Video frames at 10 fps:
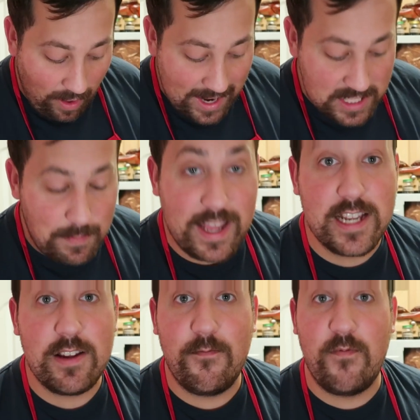Lion's mane
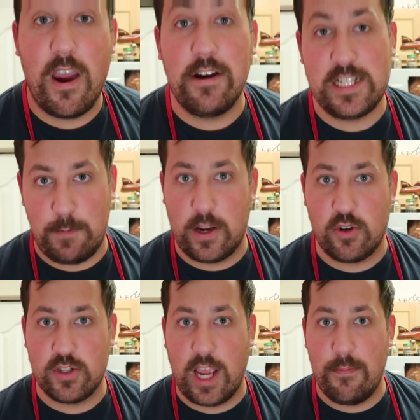is a very
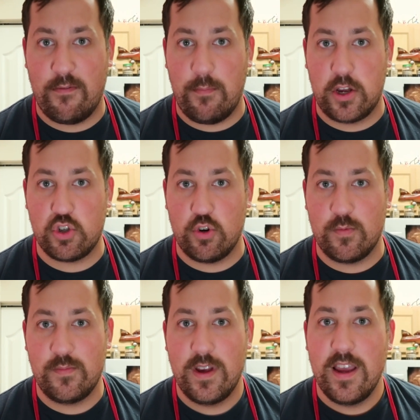special type of
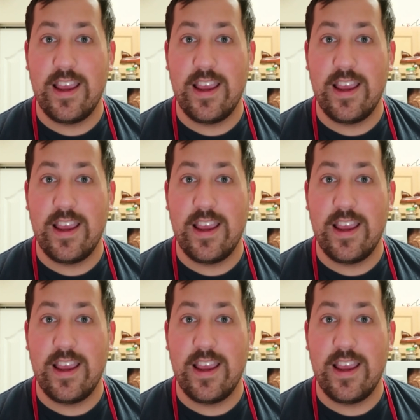mushroom.